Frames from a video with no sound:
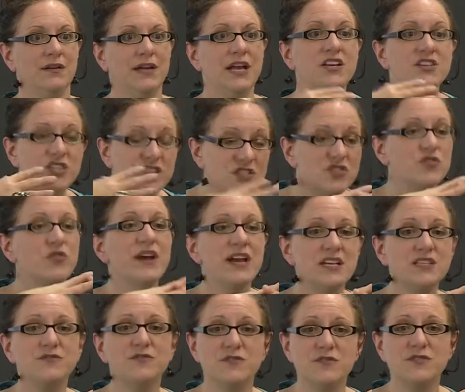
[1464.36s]
It just
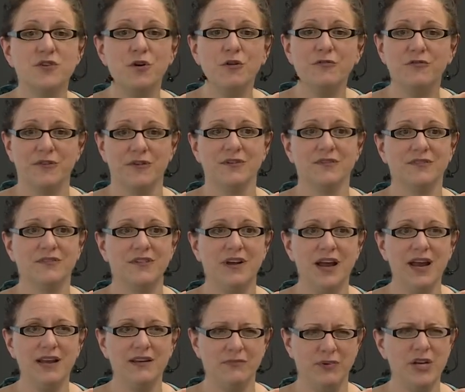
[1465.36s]
transfers over,
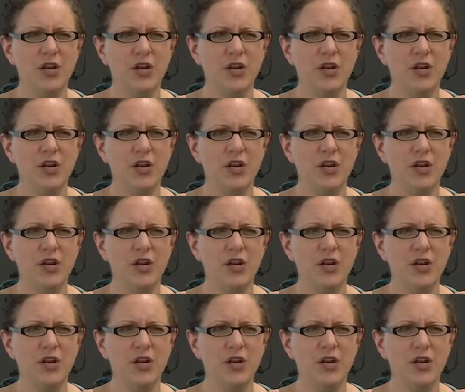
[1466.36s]
right?